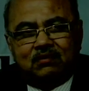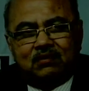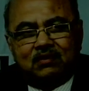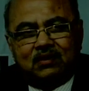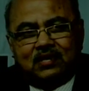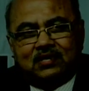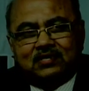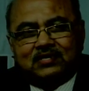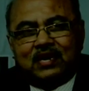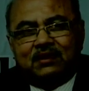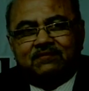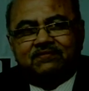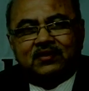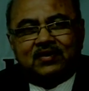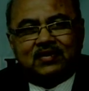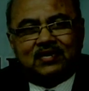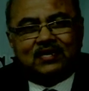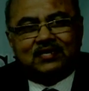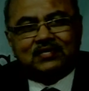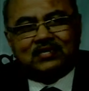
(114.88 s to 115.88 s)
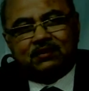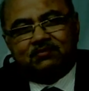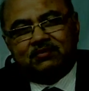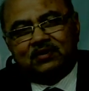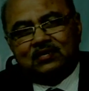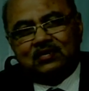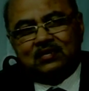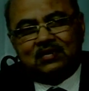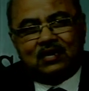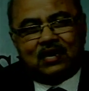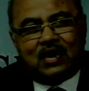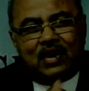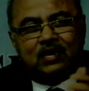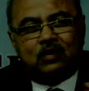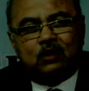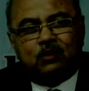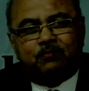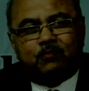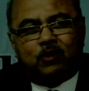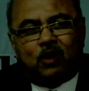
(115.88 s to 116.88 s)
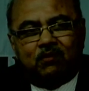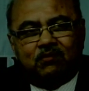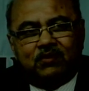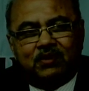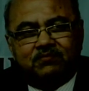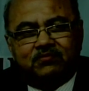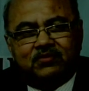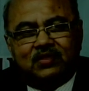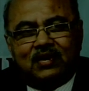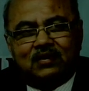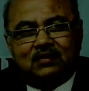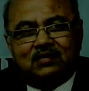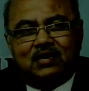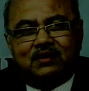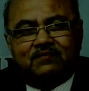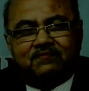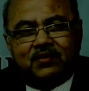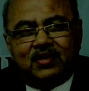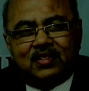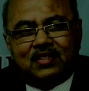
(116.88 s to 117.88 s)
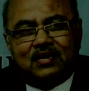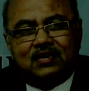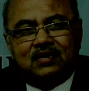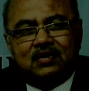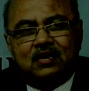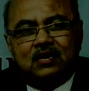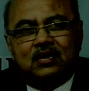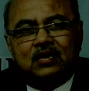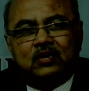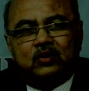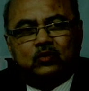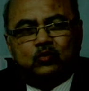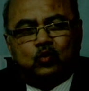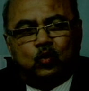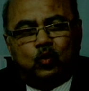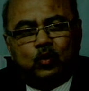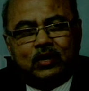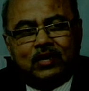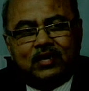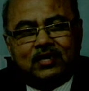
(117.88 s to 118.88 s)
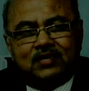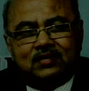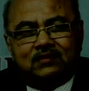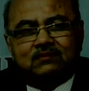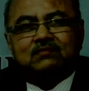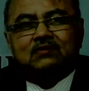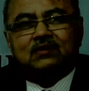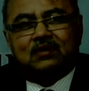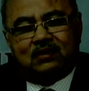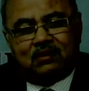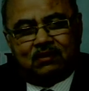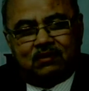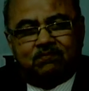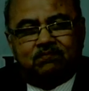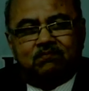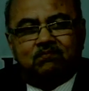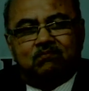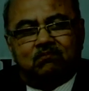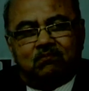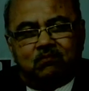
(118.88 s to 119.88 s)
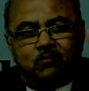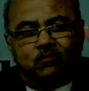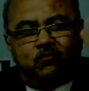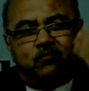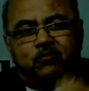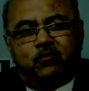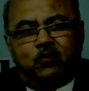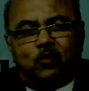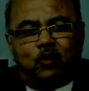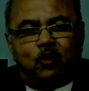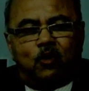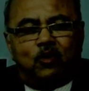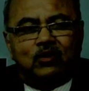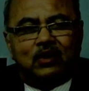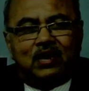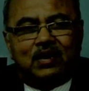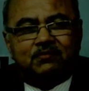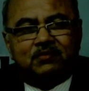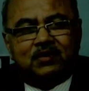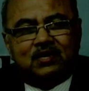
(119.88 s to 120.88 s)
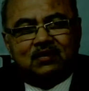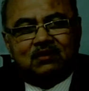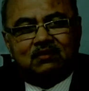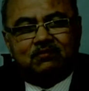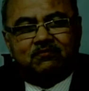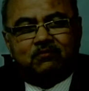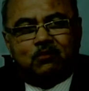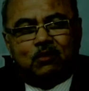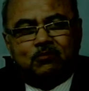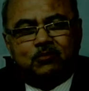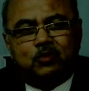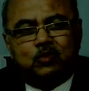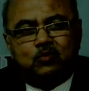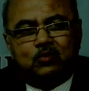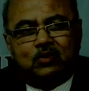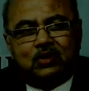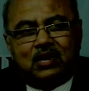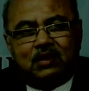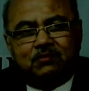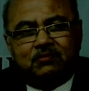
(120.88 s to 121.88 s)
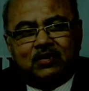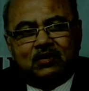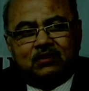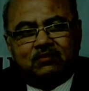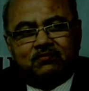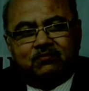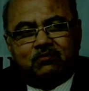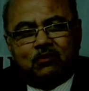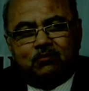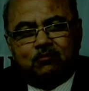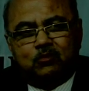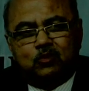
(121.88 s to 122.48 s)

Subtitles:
itself suggests the kind of problems that they are facing. Zoning is prolonged, coming from